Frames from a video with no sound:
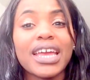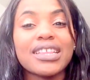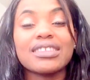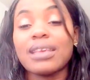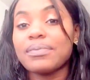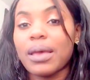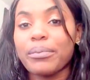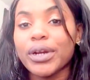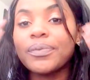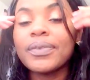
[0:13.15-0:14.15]
in
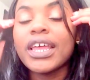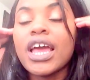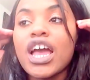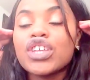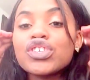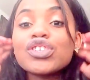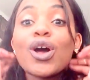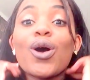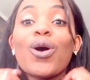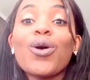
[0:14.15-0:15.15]
September.
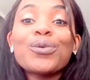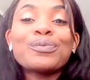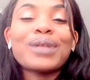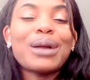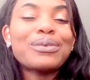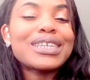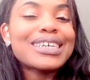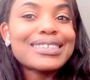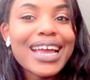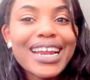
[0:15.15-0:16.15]
So I'm really
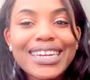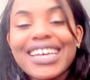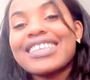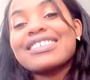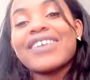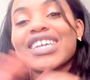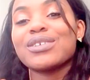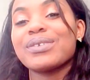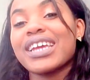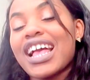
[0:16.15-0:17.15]
excited because
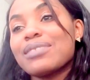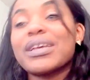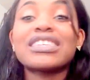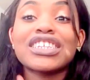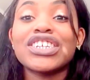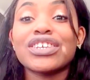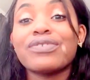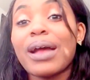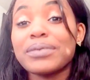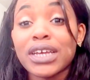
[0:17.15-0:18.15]
Fashion Week has basically just
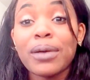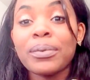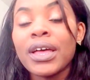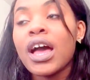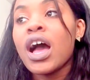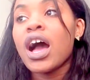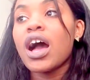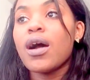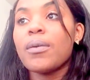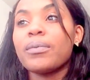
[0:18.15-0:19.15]
wrapped up,
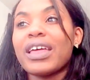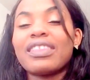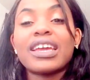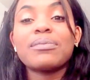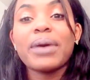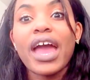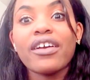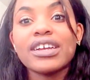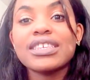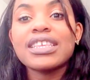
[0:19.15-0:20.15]
I think in
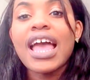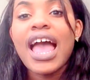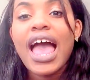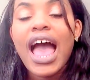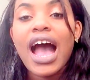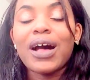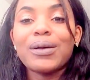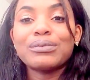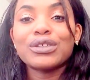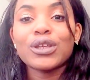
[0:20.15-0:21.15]
Paris.
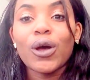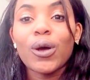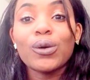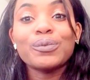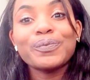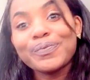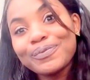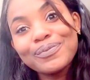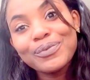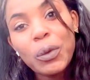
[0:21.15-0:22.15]
So
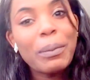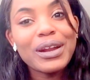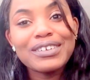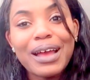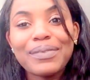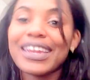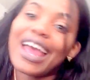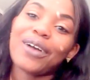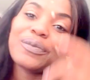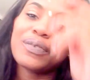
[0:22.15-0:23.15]
what better time than
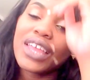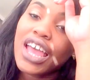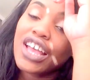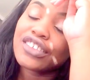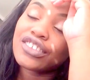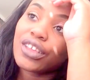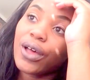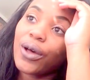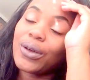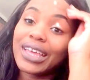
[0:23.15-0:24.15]
now?
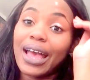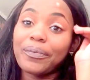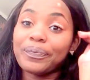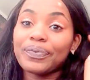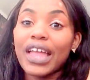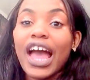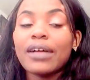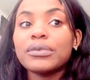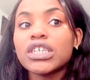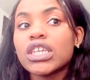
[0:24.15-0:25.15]
So yeah,
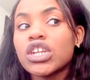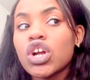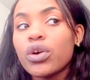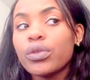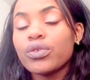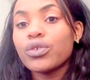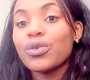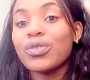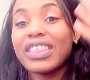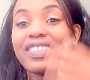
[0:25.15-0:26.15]
I'm just going to go
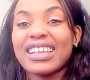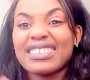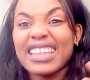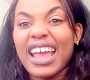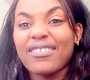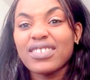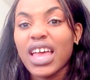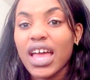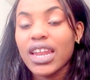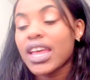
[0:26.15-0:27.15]
through the things that I've
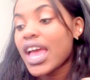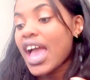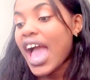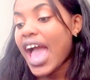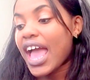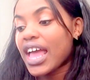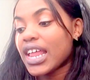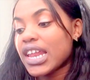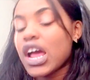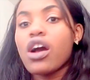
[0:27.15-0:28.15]
done and